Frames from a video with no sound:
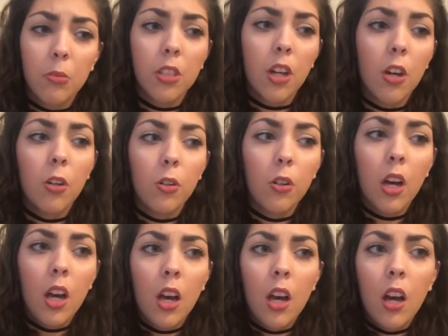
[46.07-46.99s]
Go
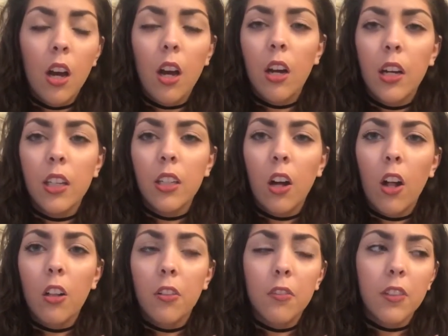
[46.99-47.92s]
on
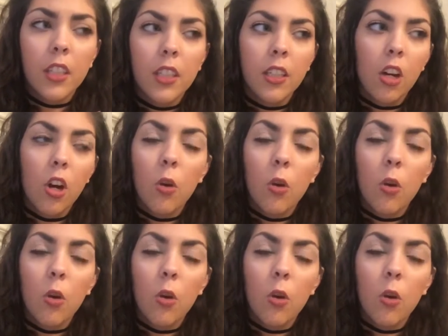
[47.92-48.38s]
all of the